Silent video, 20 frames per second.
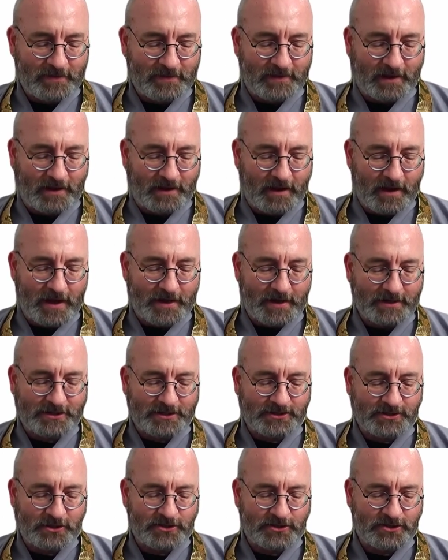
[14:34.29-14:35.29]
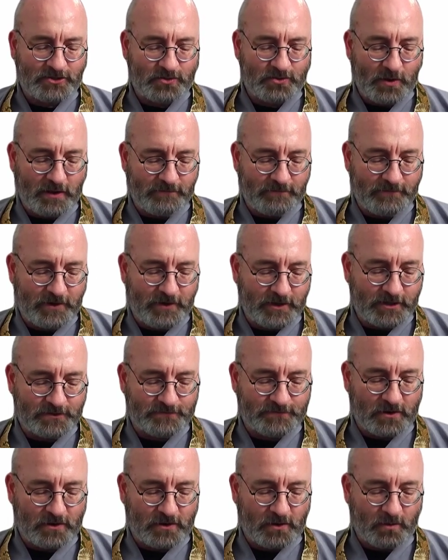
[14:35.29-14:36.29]
The goddess searched 12 years
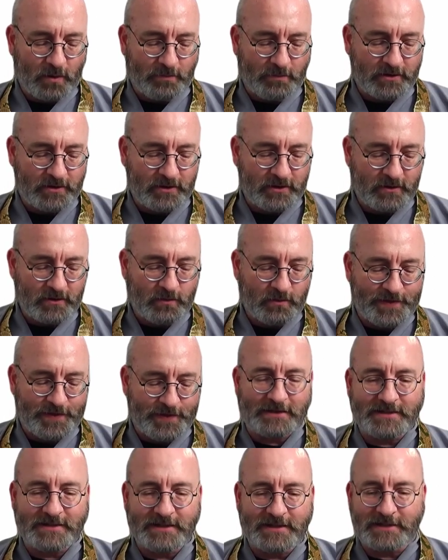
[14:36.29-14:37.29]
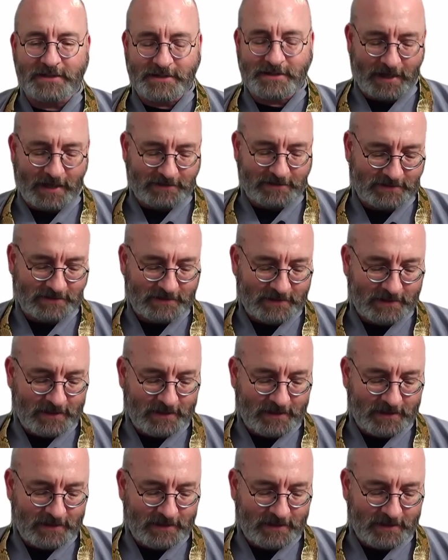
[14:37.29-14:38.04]
for her womanhood without success.